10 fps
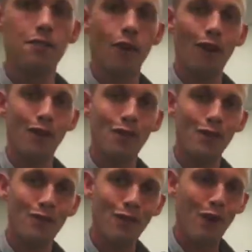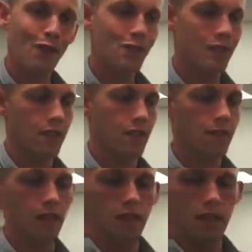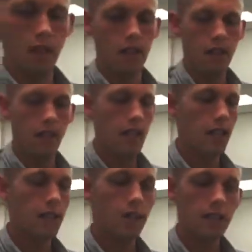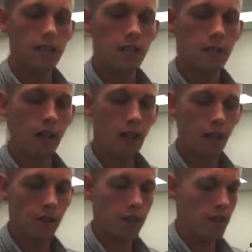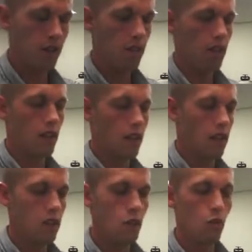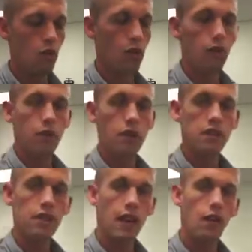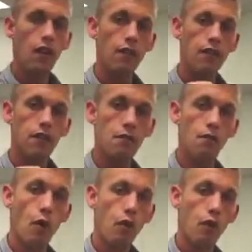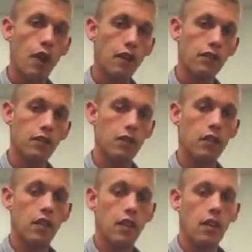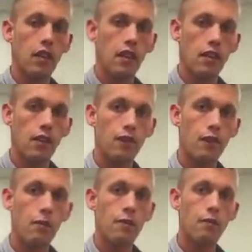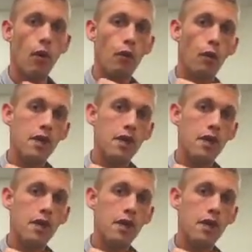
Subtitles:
The small end goes in first. If this is plugged, you will look through the center of it from both ways. Flip it